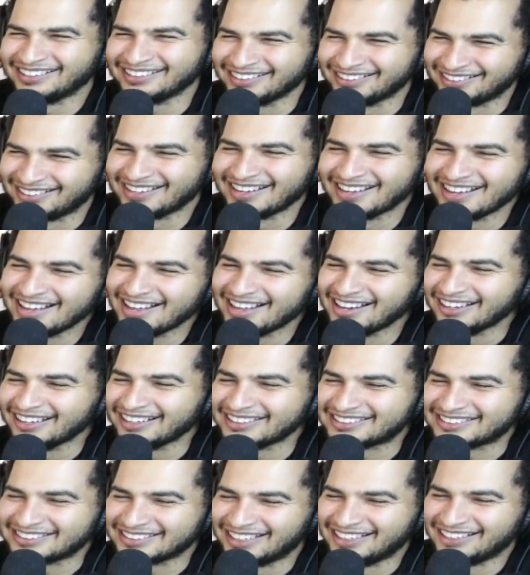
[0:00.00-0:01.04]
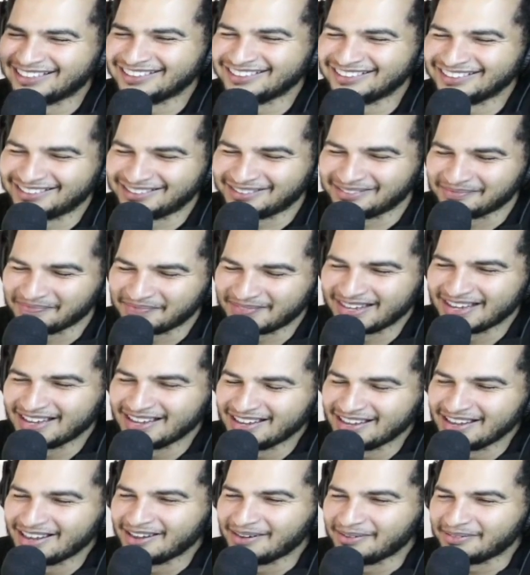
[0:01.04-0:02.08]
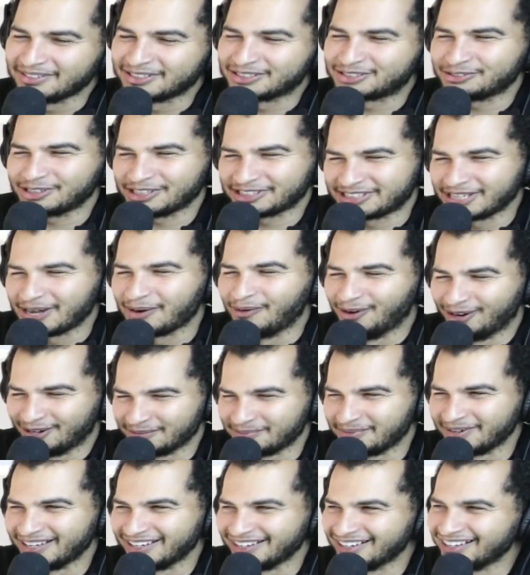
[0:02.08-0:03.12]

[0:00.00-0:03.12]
I'm gonna stretch that word a bit.